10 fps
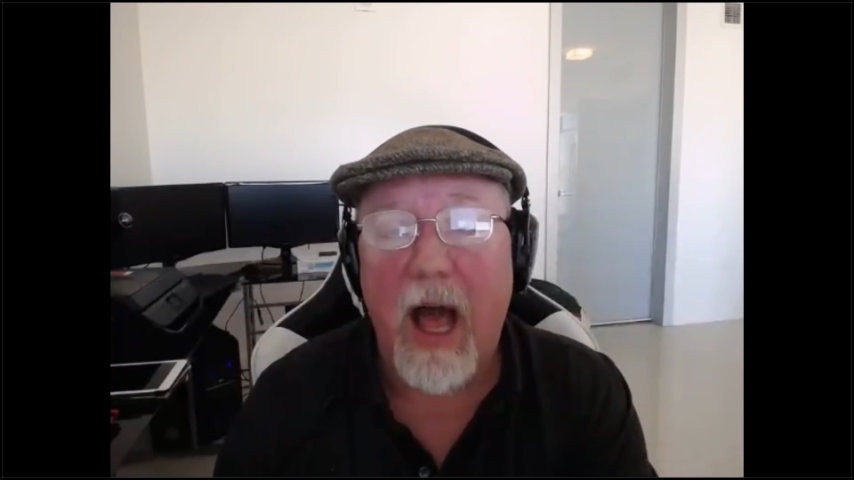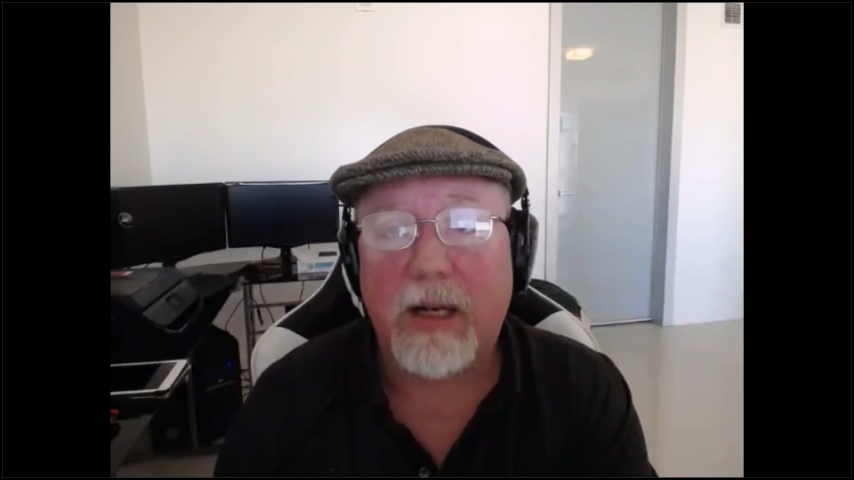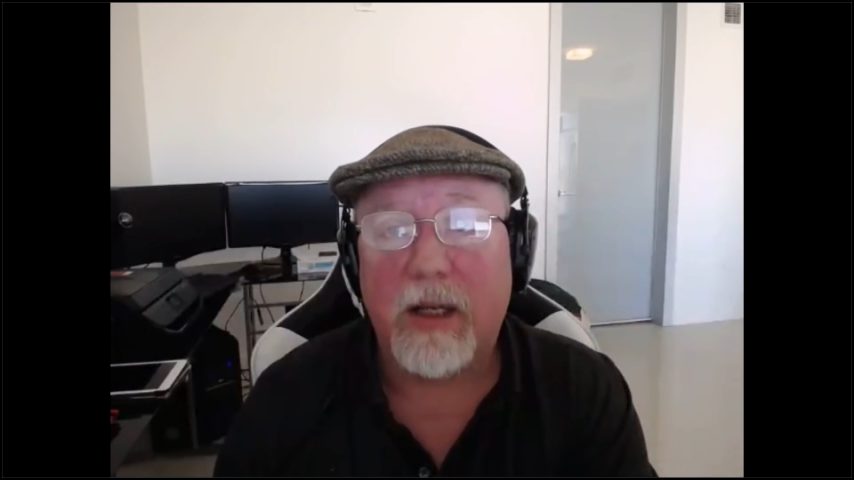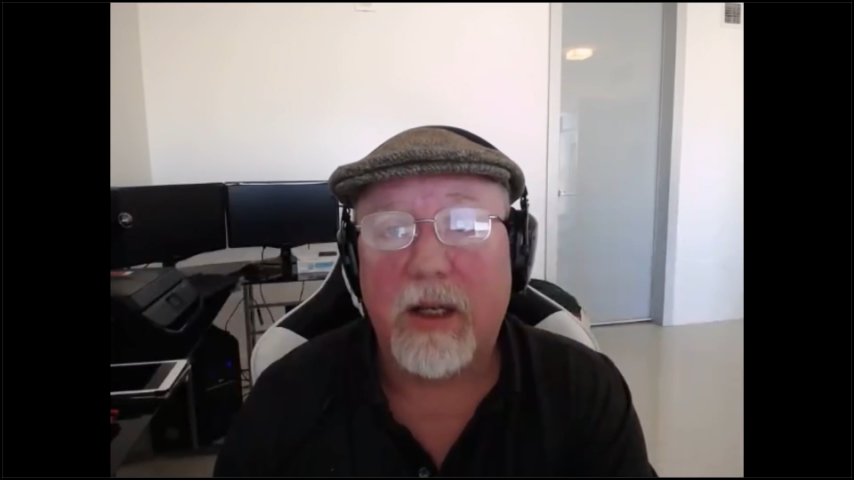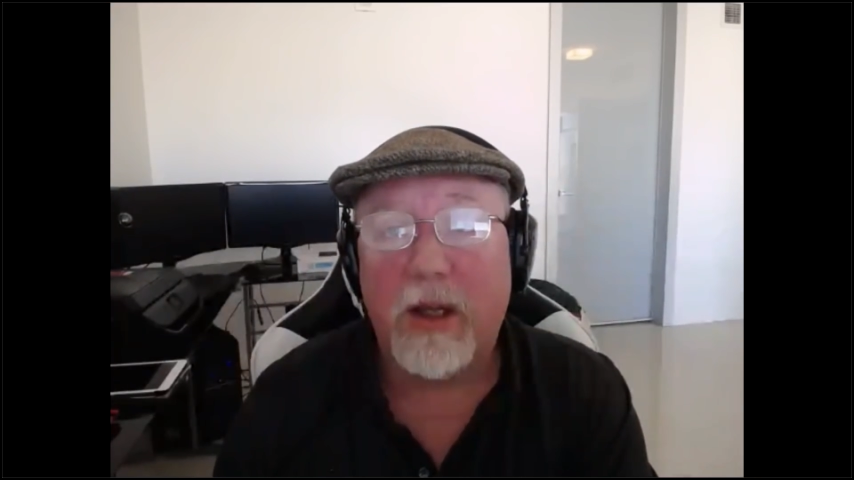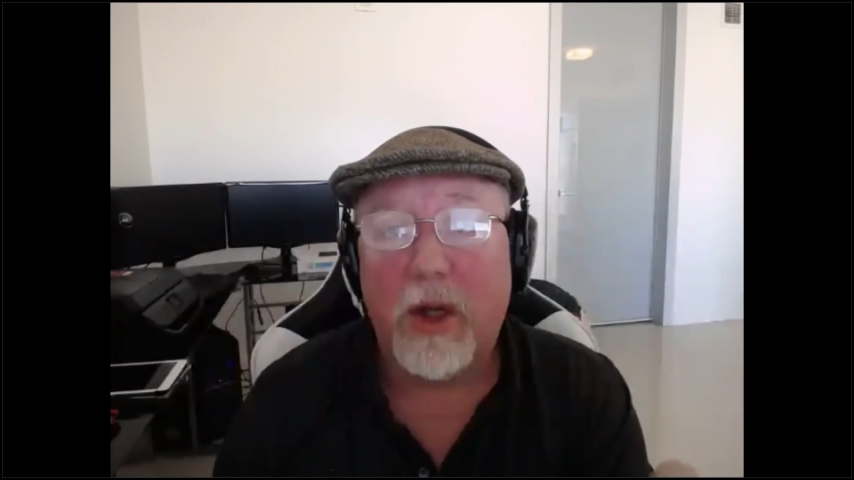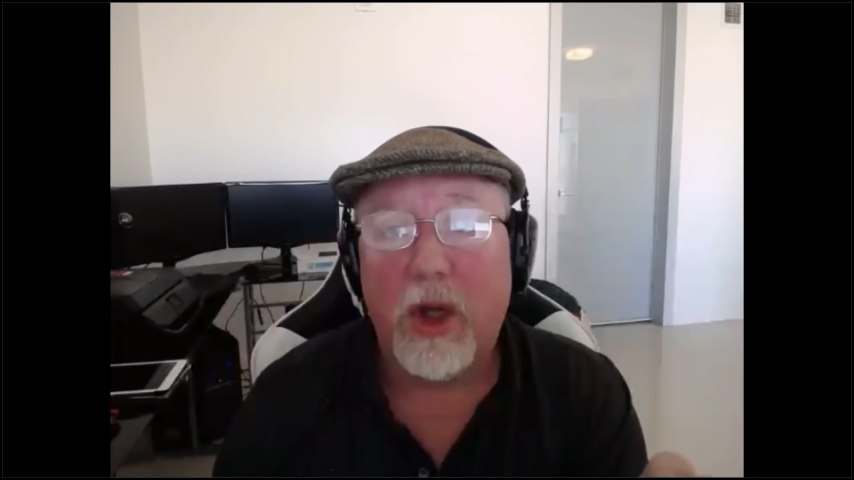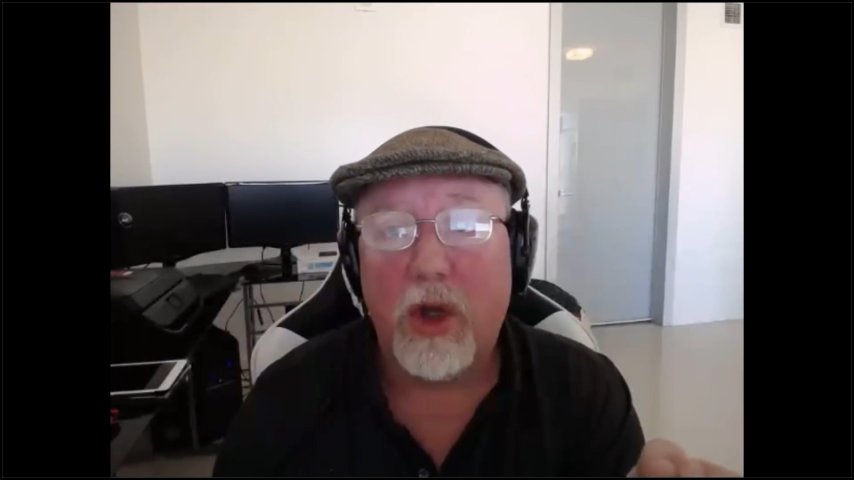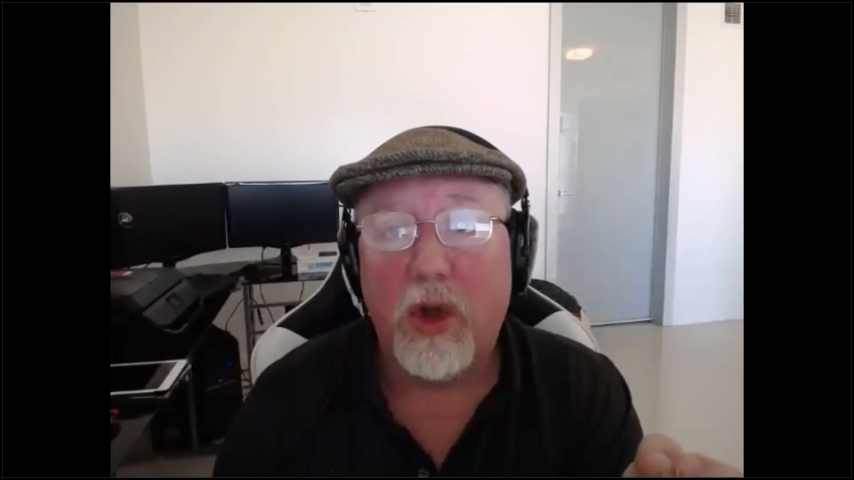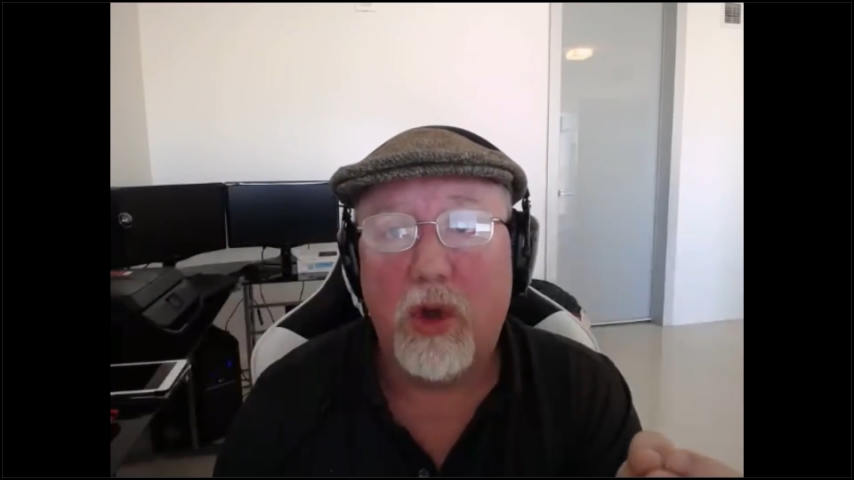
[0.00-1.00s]

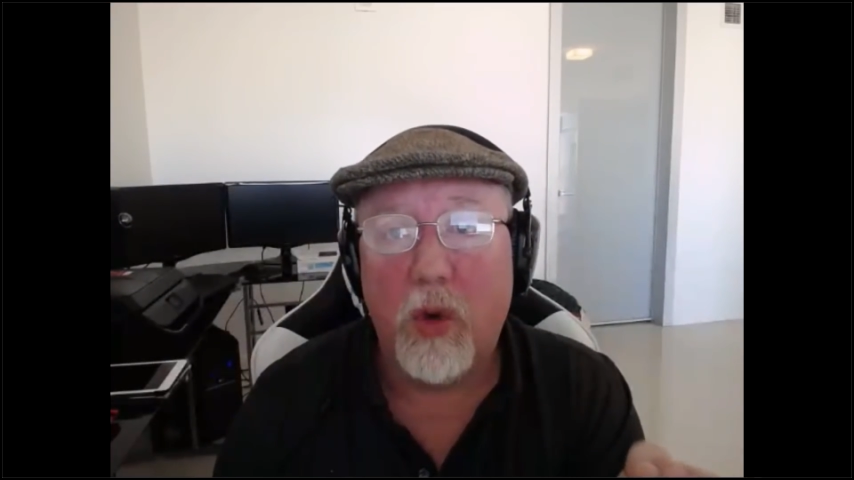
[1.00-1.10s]
that